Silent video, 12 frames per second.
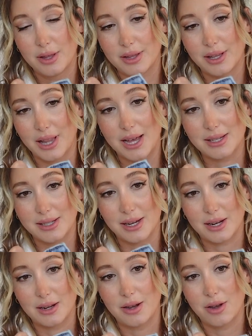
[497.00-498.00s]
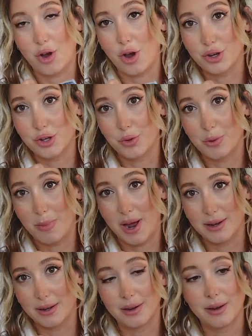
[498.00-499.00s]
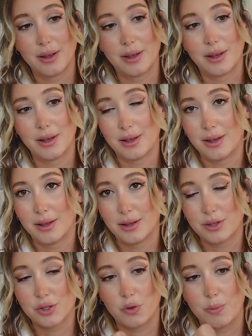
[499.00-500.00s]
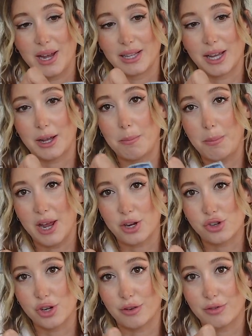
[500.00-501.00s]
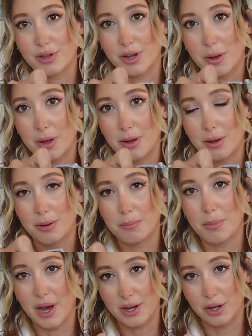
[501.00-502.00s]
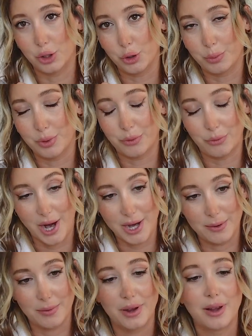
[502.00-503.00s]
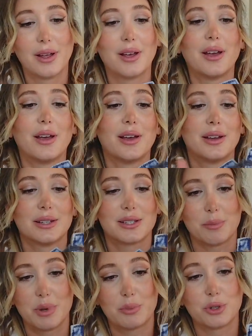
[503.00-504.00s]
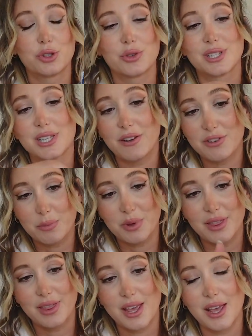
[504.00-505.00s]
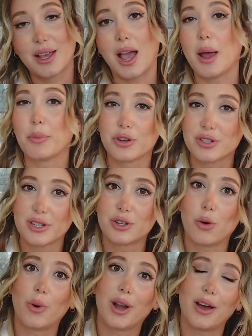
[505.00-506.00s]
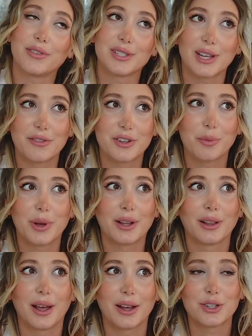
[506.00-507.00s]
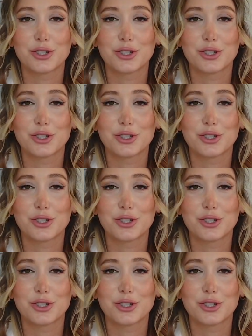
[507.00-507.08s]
The elastic onto the button. So you've made like a makeshift button loop, right? Some people do the safety pin thing. I personally don't want to have a safety pin like